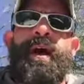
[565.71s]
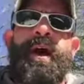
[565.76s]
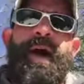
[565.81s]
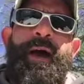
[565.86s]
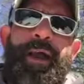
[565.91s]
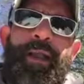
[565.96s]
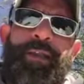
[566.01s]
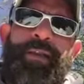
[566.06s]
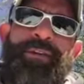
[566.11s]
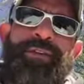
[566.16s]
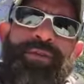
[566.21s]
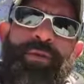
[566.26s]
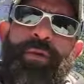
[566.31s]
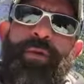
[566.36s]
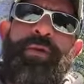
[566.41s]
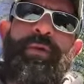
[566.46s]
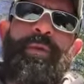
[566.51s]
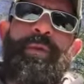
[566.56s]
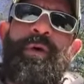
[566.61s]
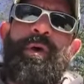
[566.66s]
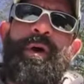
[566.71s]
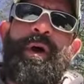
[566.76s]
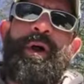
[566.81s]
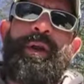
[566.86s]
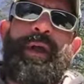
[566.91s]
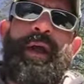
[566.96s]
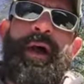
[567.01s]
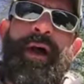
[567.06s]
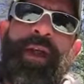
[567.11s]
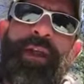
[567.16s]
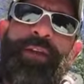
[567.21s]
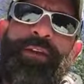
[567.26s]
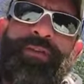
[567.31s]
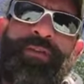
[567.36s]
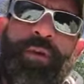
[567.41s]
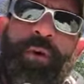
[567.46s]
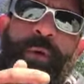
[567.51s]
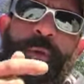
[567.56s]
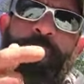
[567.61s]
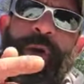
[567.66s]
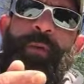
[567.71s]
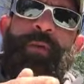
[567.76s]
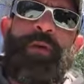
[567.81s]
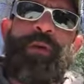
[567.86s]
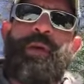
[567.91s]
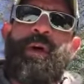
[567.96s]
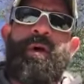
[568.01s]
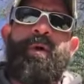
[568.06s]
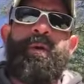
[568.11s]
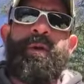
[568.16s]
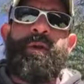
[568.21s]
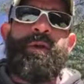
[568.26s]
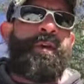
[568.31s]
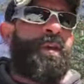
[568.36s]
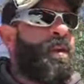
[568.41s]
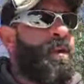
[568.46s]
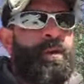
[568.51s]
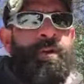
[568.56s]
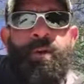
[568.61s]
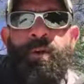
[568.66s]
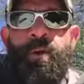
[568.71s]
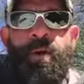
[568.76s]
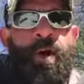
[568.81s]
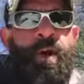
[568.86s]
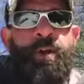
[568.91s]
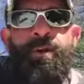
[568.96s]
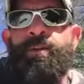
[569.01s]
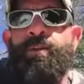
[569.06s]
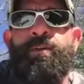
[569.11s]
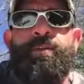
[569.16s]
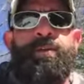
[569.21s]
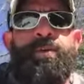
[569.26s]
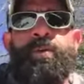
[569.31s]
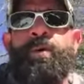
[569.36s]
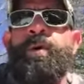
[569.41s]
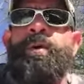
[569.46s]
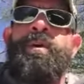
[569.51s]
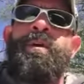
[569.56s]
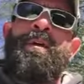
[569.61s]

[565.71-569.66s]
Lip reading: I control the walk. I control where we're going, not you.